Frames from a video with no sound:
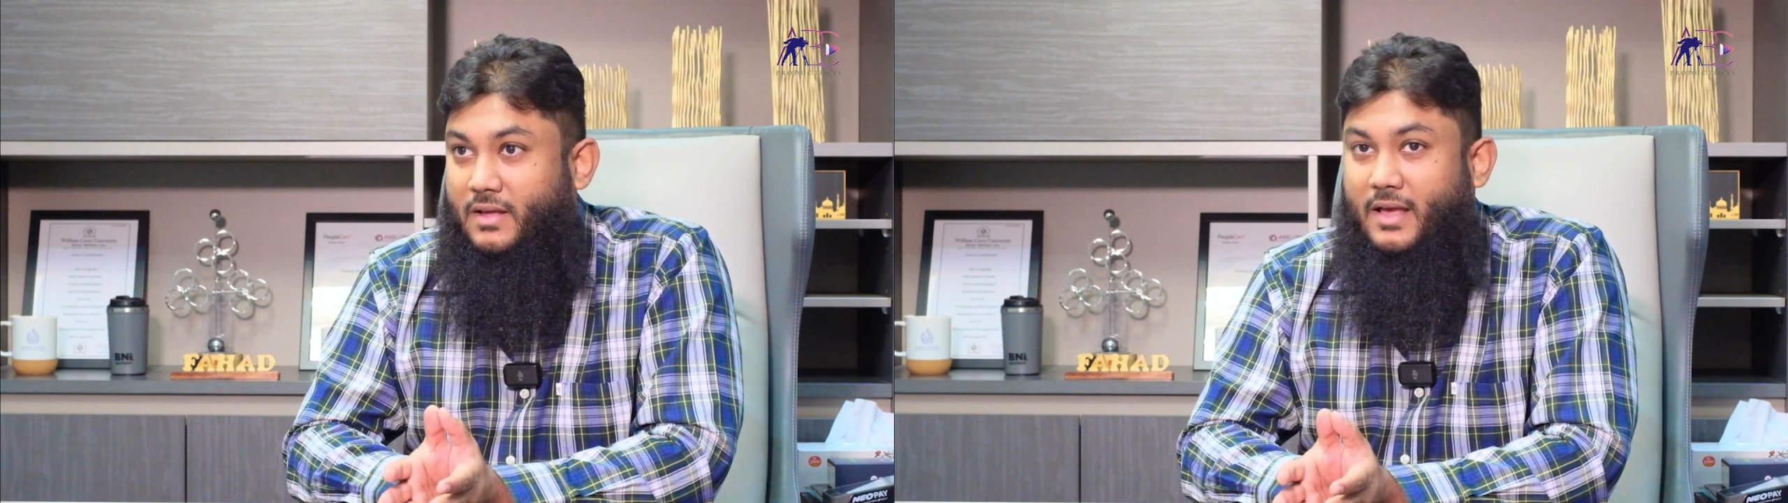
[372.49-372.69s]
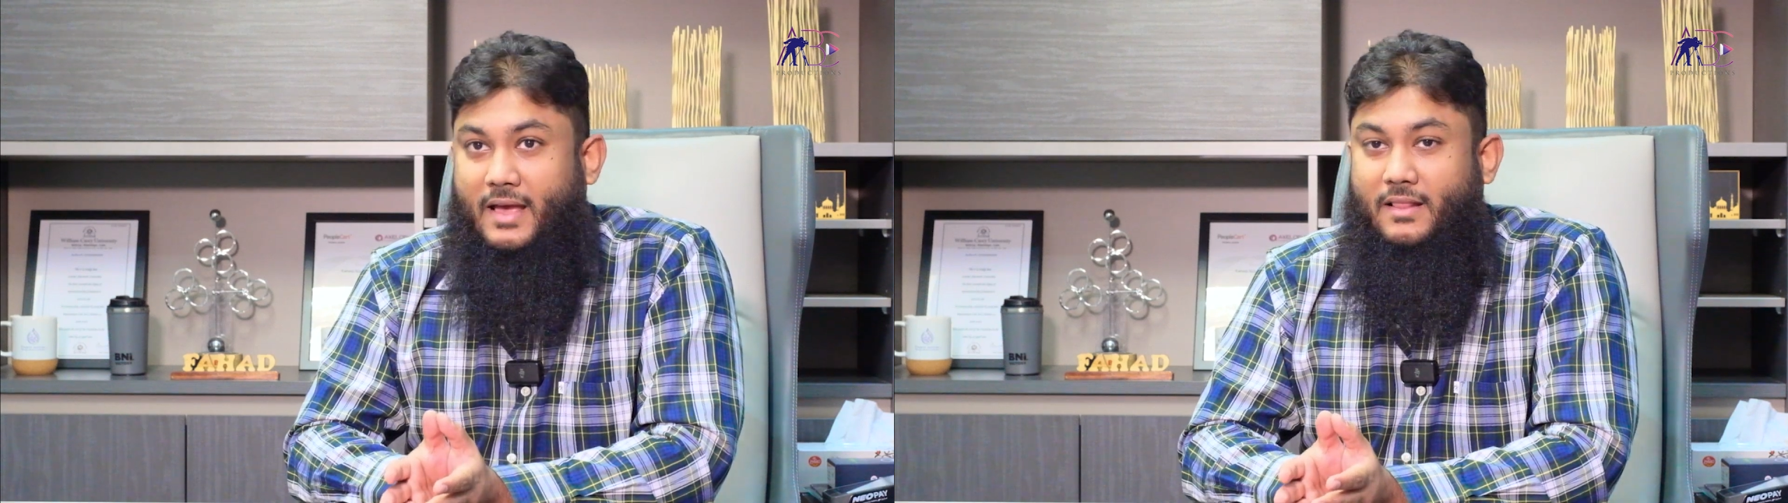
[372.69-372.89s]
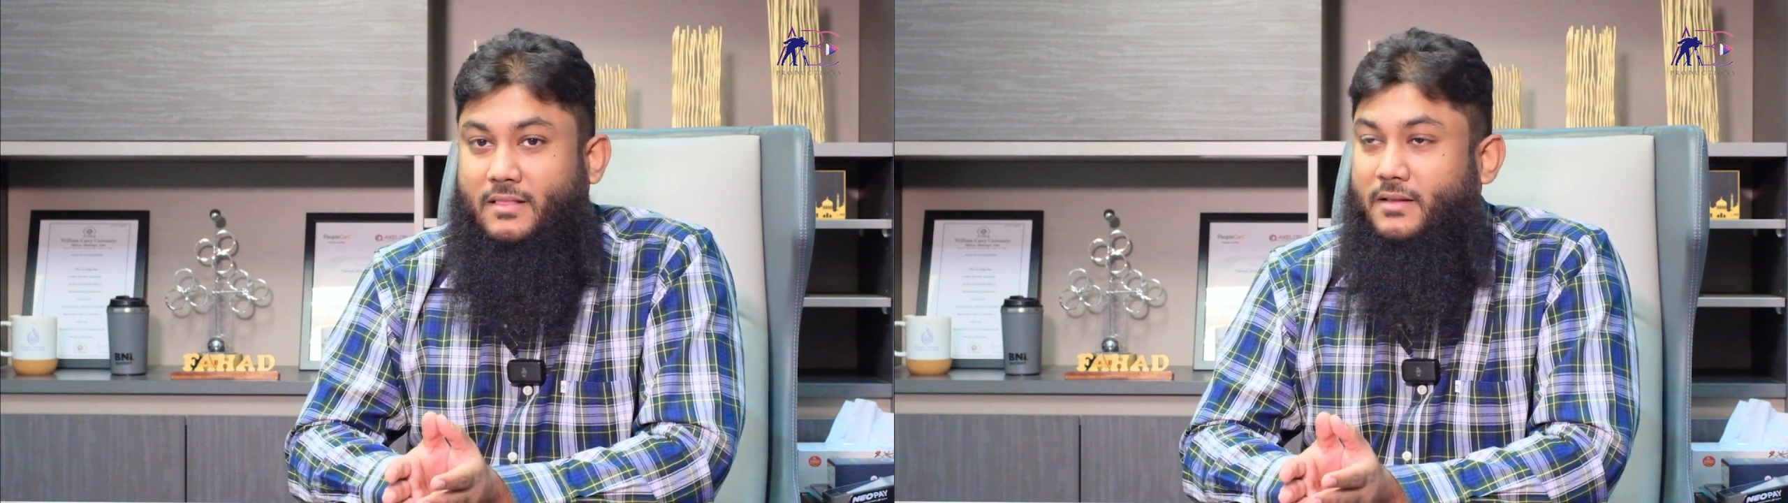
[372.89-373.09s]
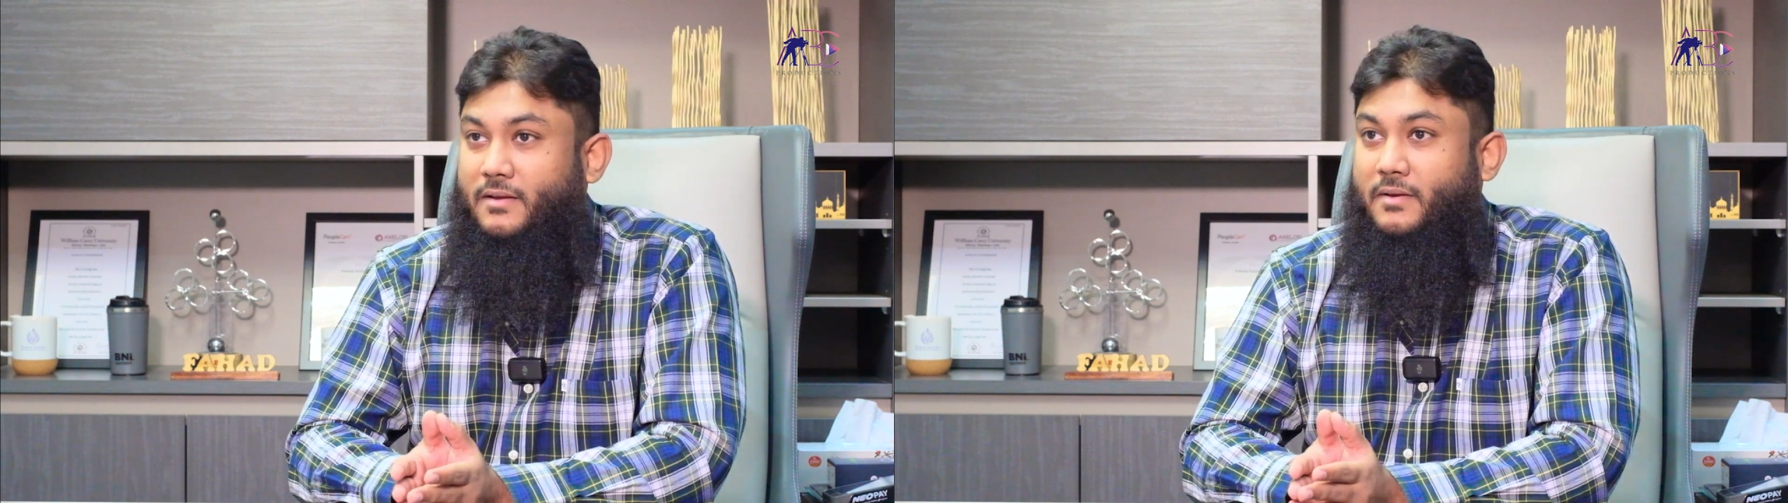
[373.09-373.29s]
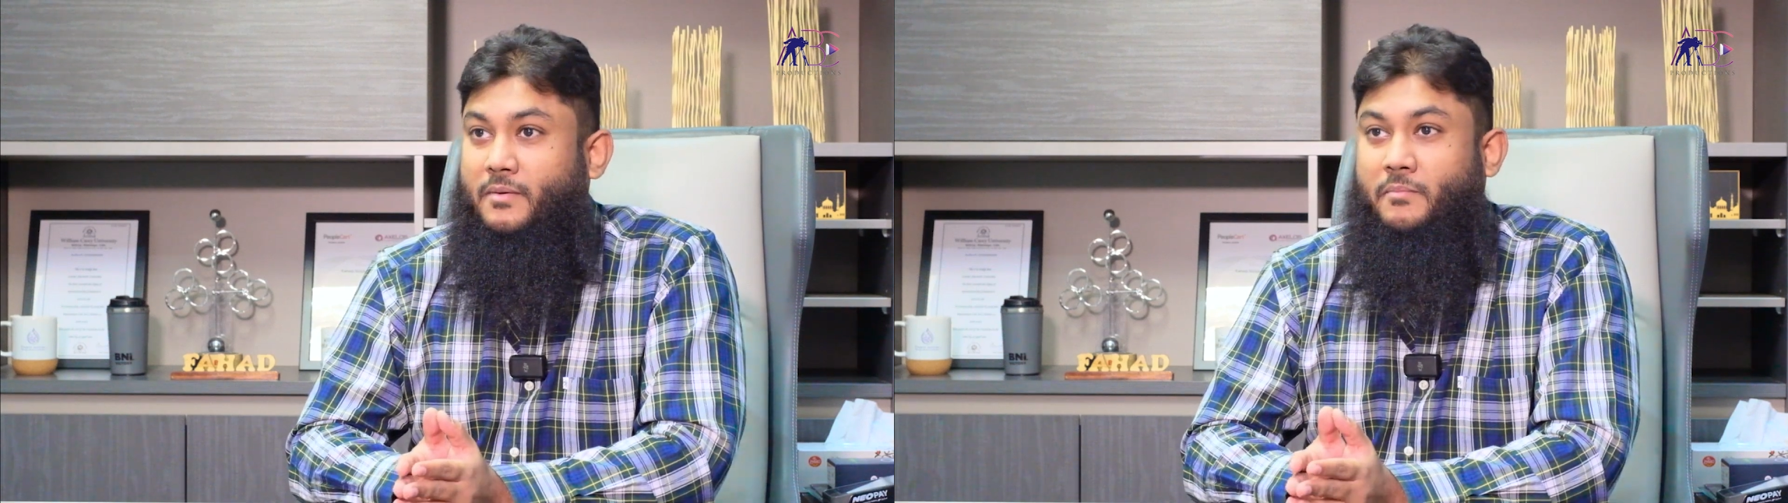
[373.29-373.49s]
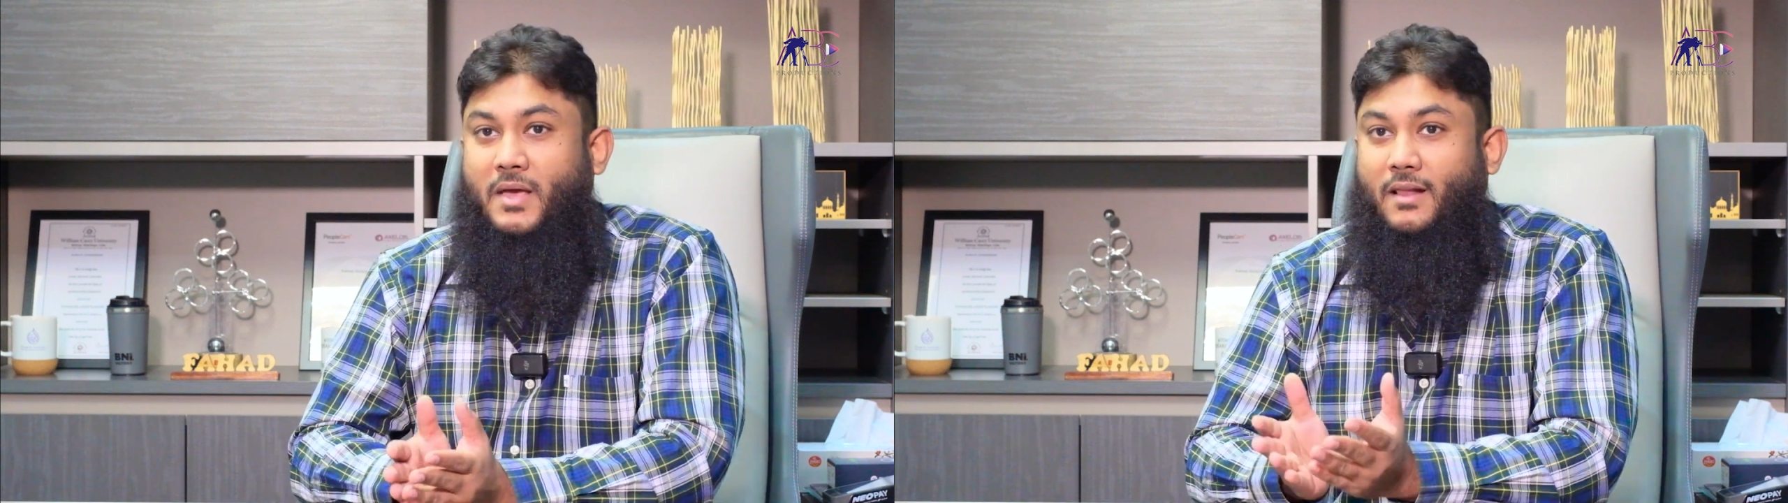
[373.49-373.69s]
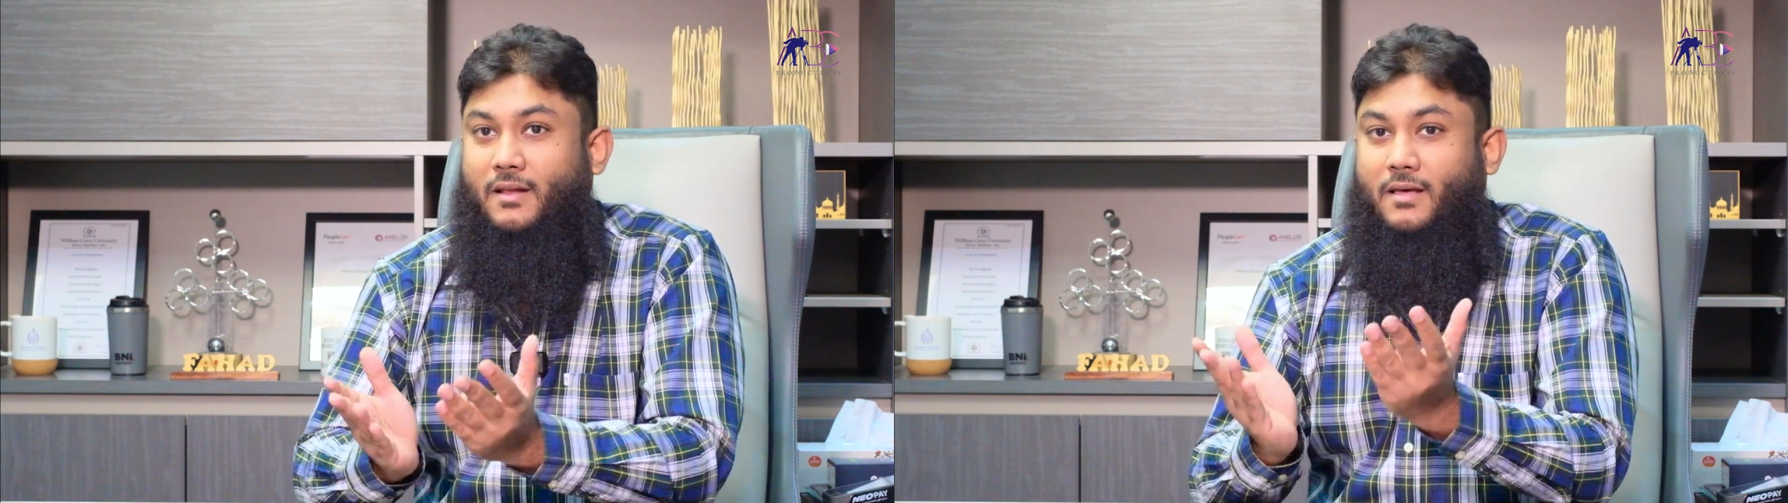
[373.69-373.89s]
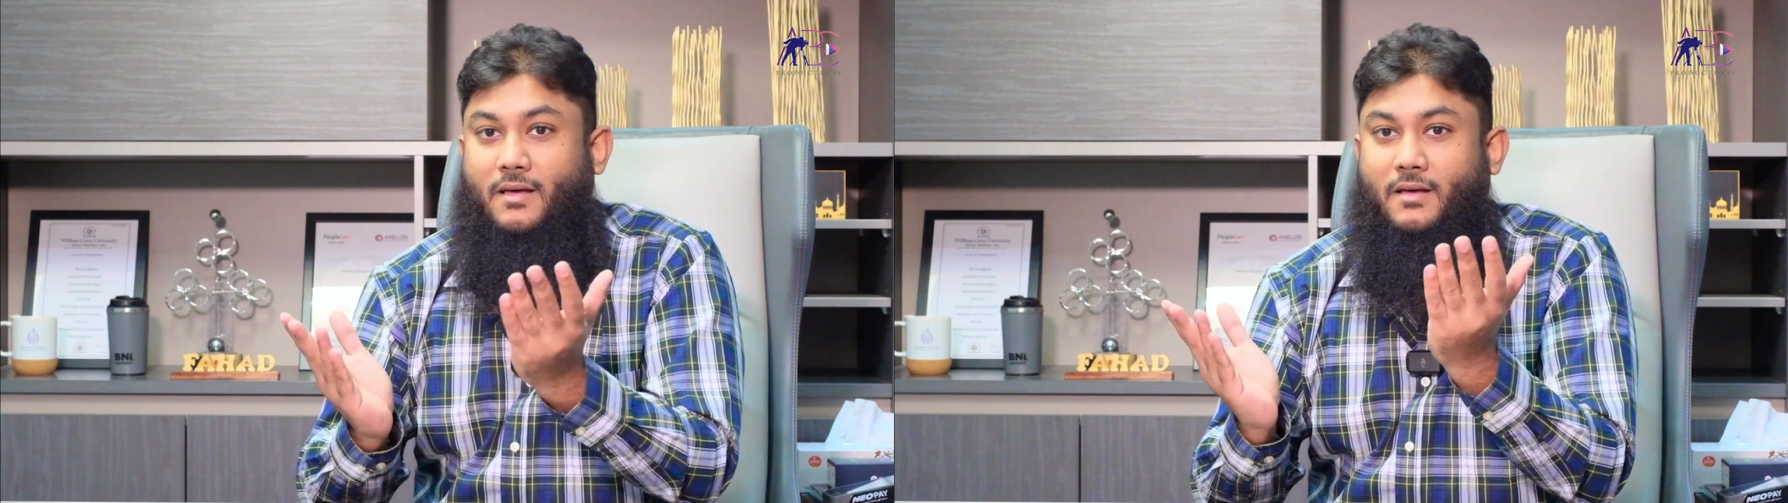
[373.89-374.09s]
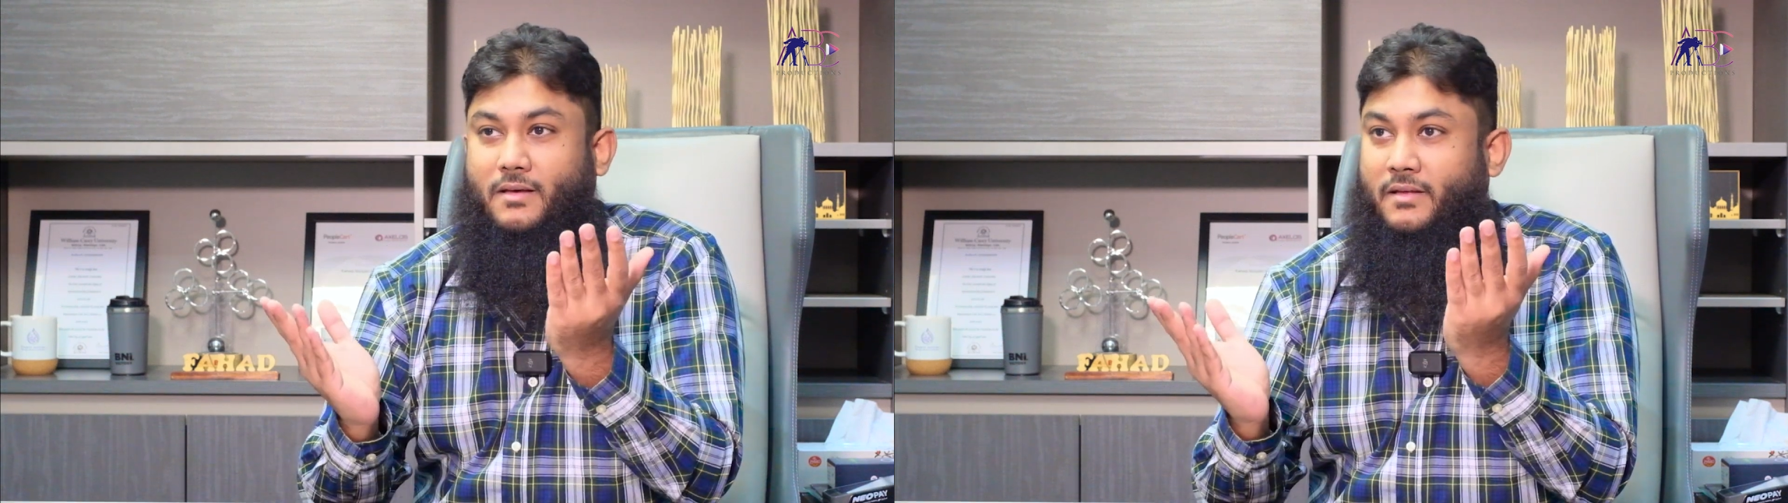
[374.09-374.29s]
And may Allah